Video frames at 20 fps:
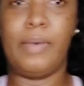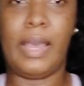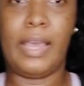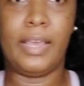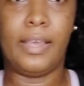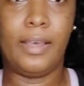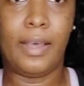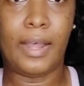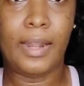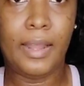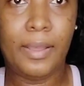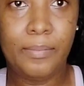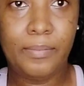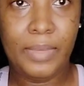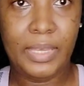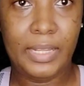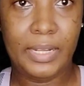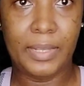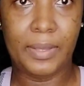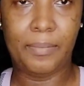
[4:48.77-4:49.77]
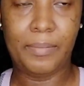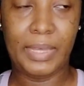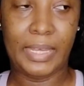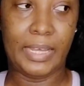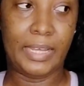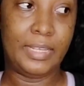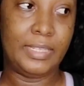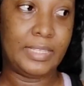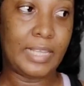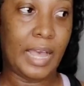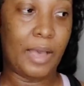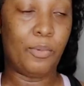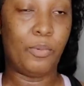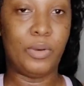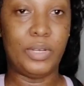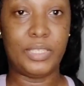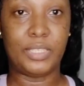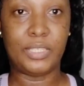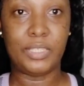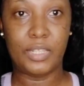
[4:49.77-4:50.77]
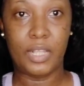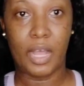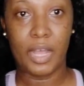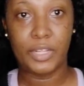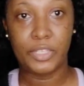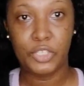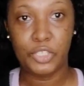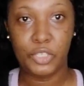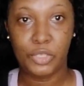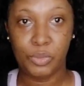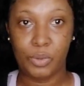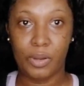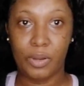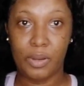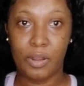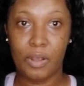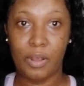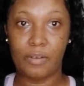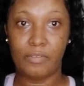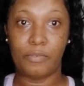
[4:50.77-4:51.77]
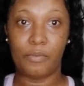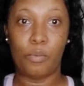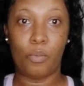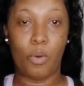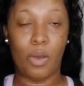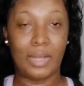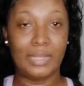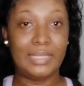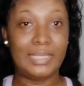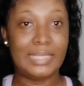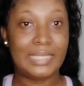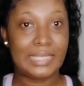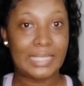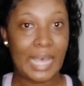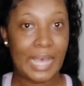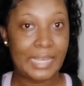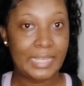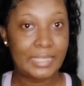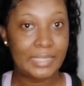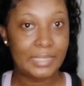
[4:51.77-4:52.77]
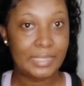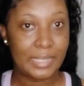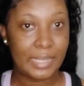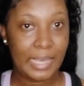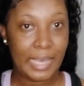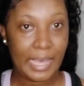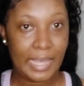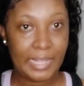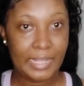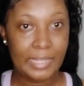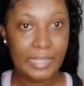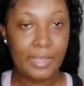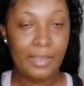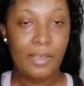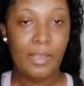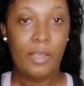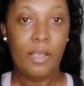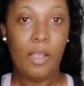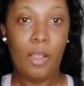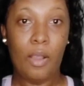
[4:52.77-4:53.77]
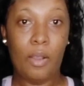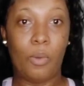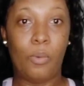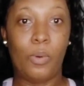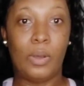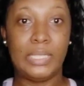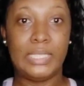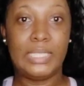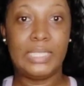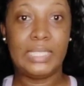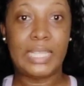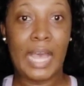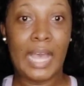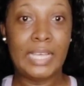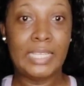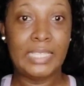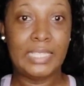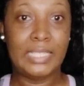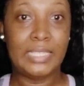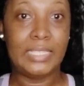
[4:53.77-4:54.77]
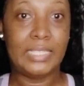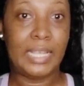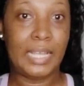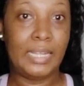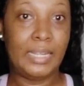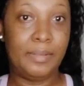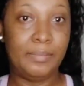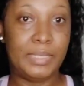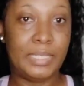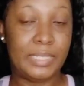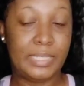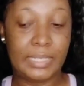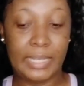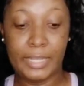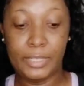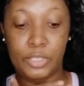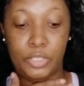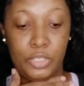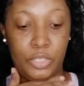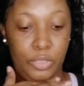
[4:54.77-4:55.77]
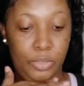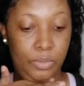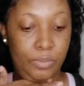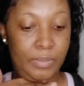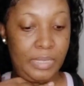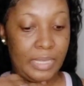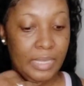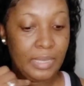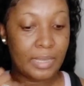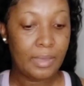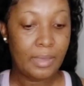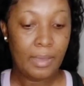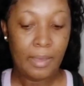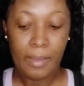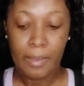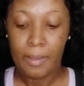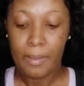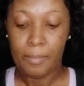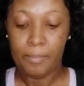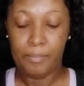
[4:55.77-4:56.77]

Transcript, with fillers: I got a medium because I was not sure of what size to get or what size to tell them to send to me